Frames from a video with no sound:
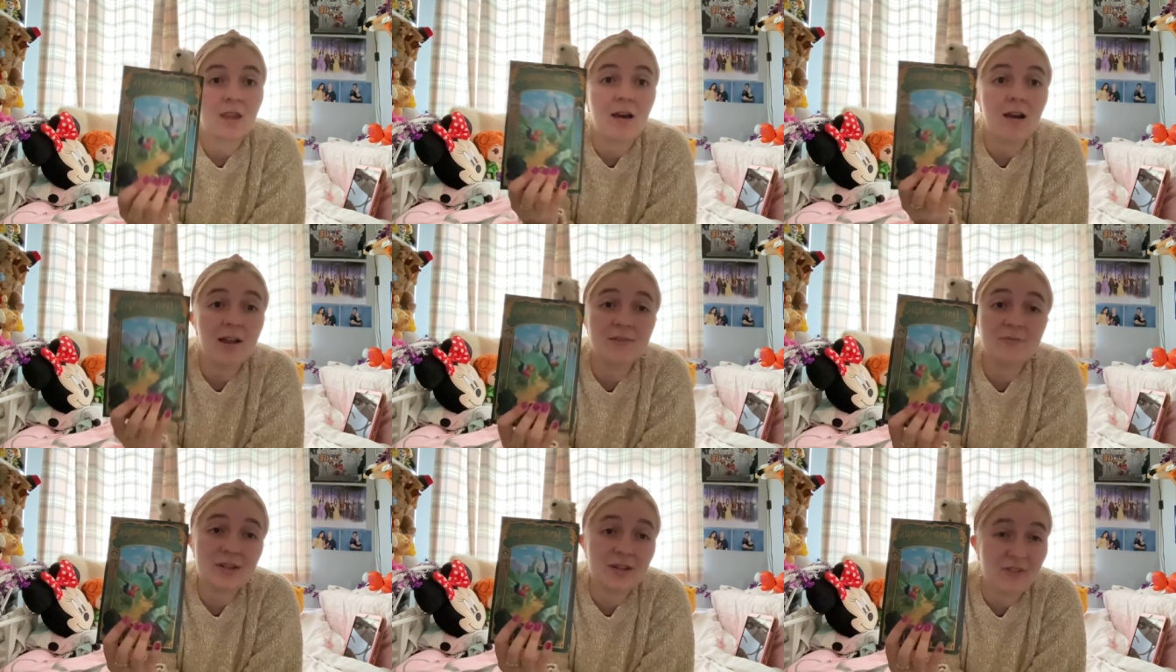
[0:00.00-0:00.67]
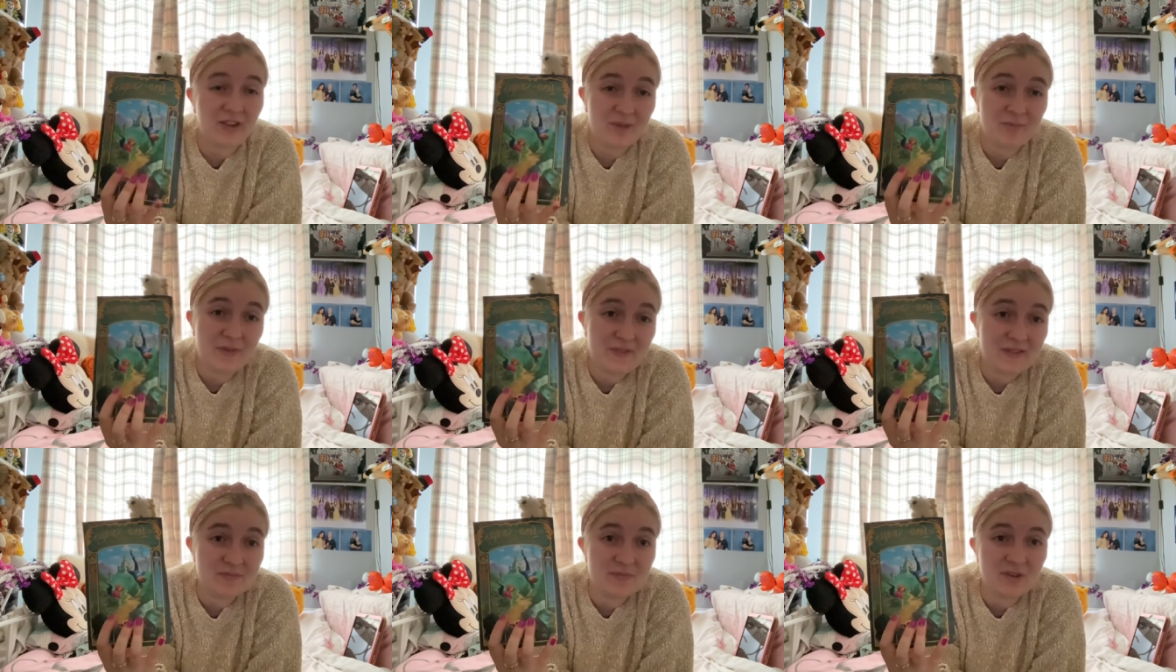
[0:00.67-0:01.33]
I'd really recommend
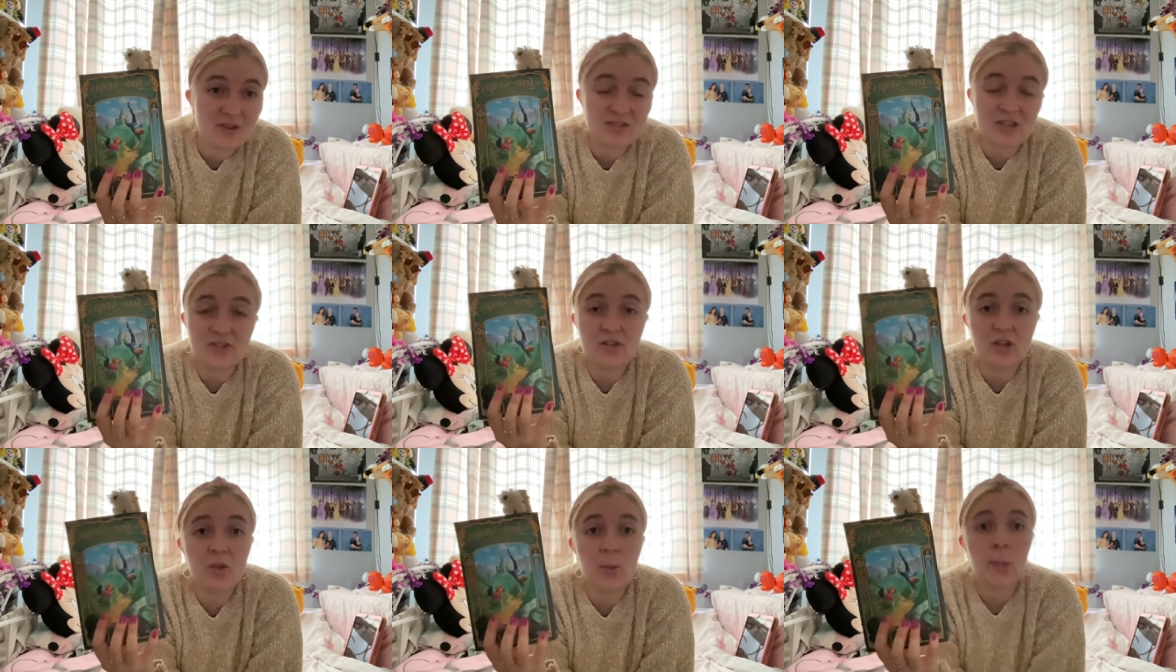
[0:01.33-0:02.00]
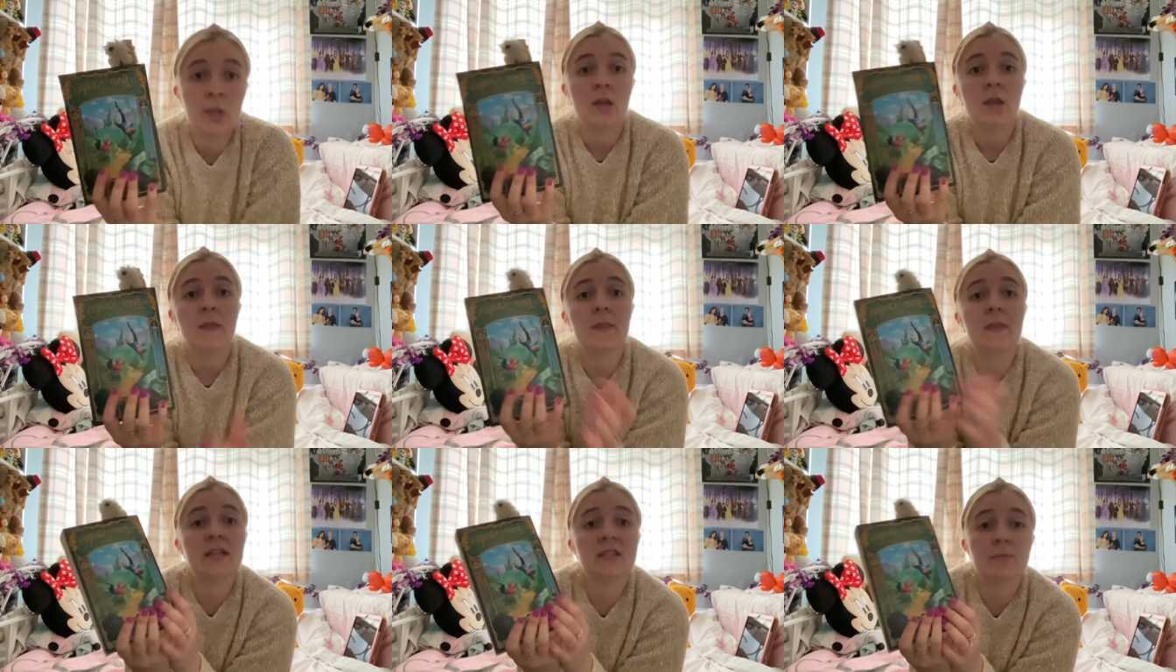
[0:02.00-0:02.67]
these books. I know
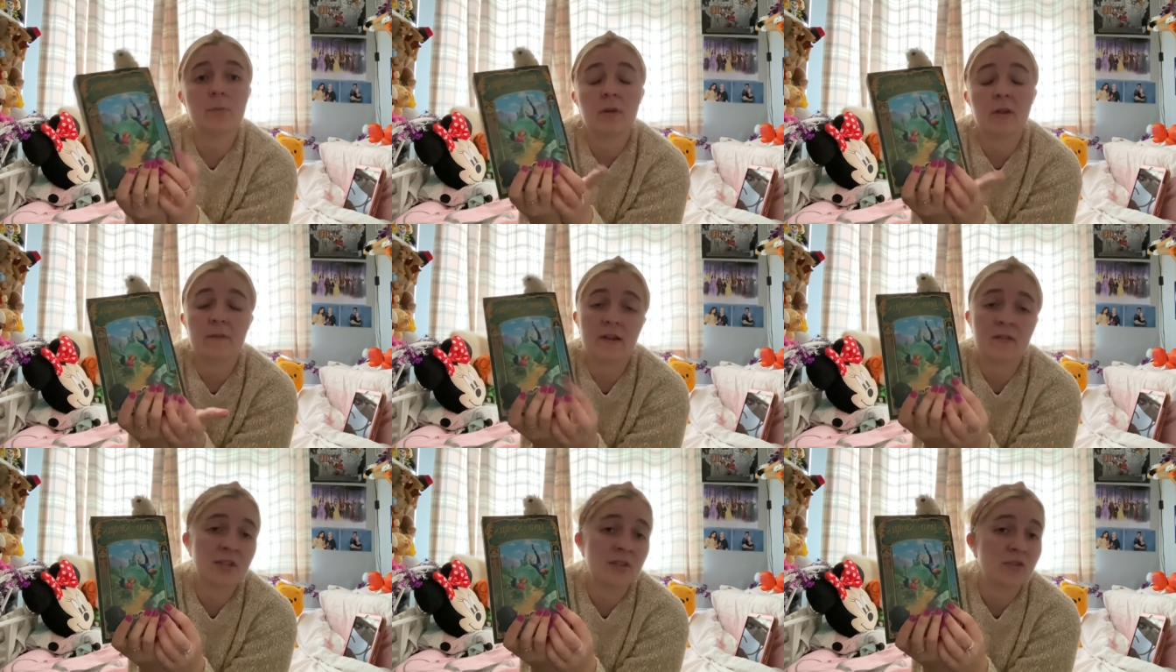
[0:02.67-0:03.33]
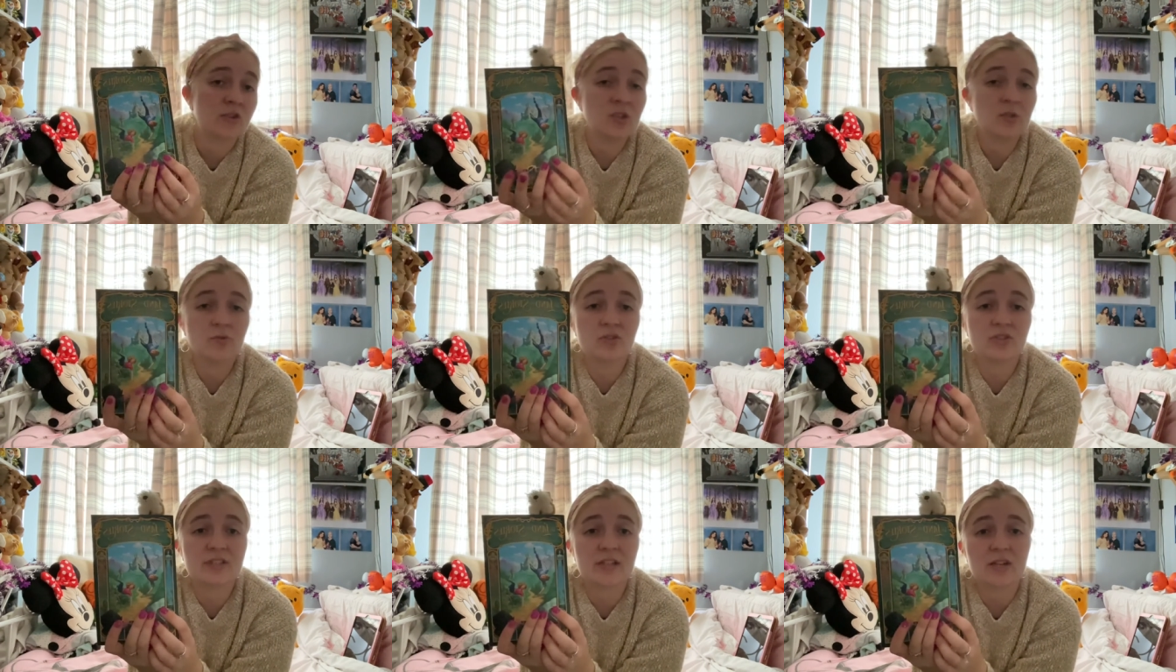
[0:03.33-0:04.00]
these are probably found in the
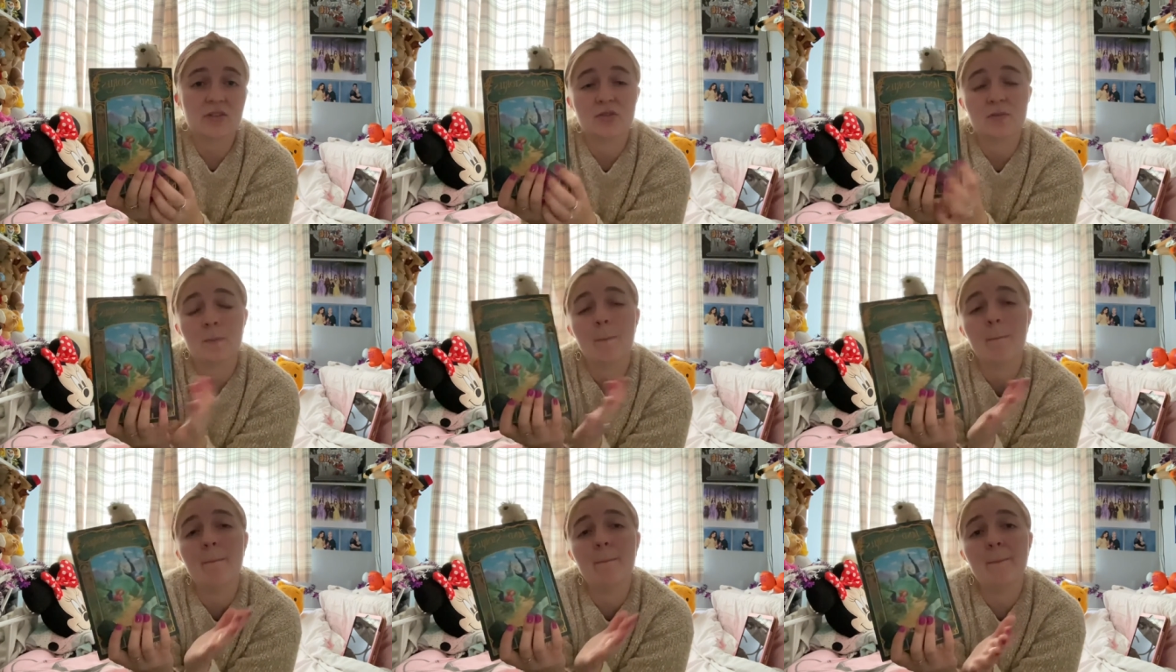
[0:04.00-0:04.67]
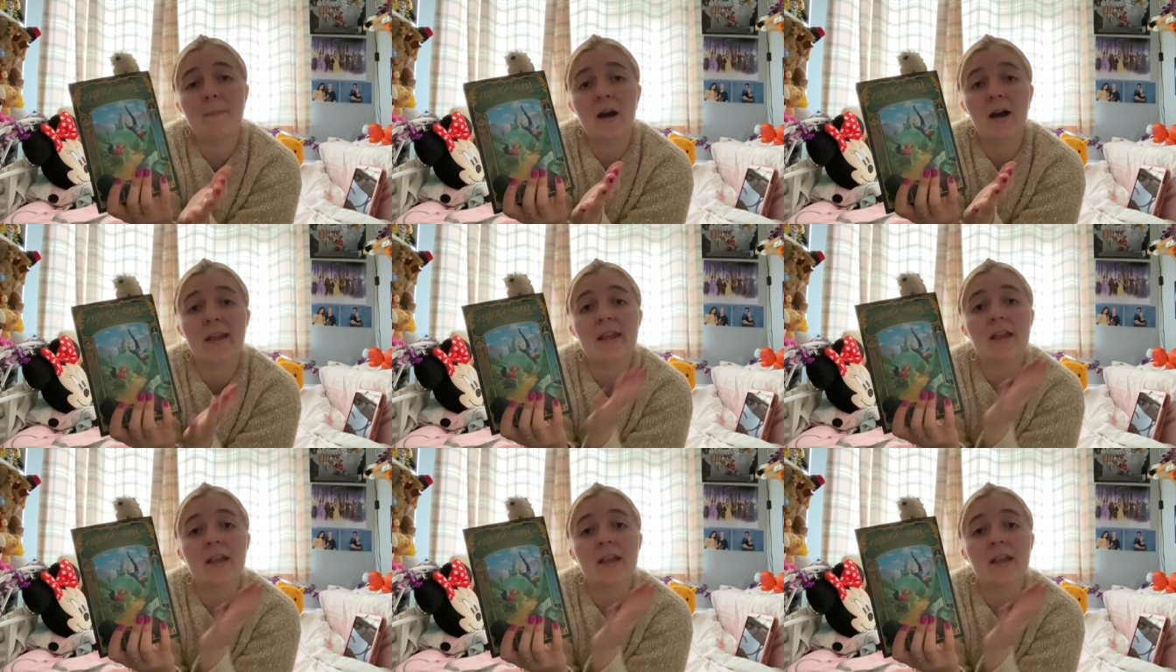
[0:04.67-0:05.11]
children's section, but